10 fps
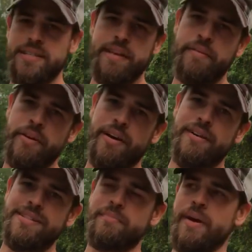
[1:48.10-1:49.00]
to
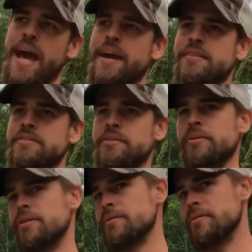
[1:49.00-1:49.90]
$700 in a pack that you're
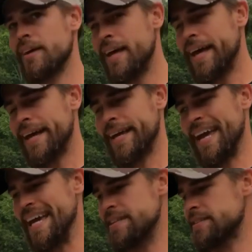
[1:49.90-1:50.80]
going to use
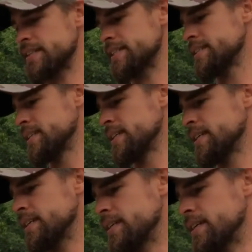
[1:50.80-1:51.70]
occasionally,
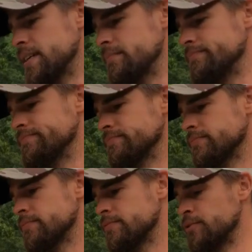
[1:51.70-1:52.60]

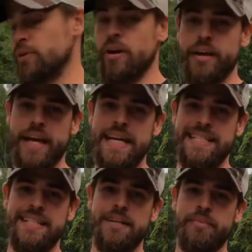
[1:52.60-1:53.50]
for a lot of
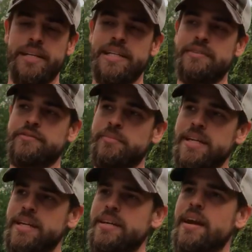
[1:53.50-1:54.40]
guys, it's not a big deal. For
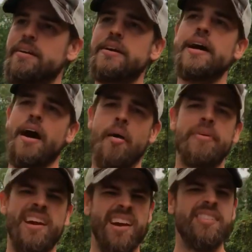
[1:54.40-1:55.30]
me, I don't know,
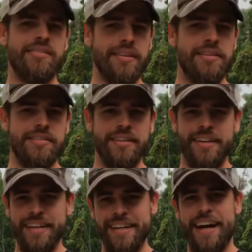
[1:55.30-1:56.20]
I'm kind of stingy.
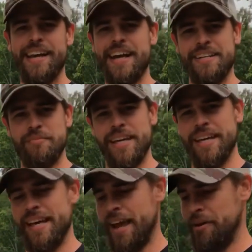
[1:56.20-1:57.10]
I like to make
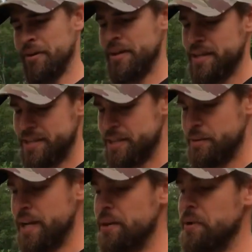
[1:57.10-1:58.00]
it count.
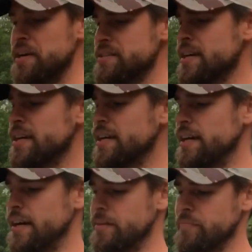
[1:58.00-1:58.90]
So anyways,
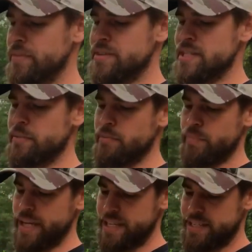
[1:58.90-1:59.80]
some of the
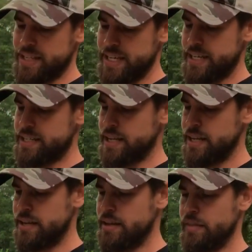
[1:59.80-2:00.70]
biggest things
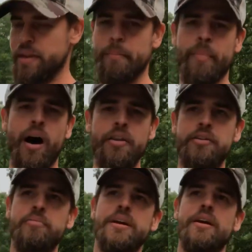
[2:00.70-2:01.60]
that
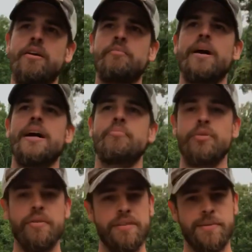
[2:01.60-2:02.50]
bothered me on my
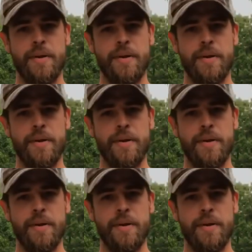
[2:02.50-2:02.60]
previous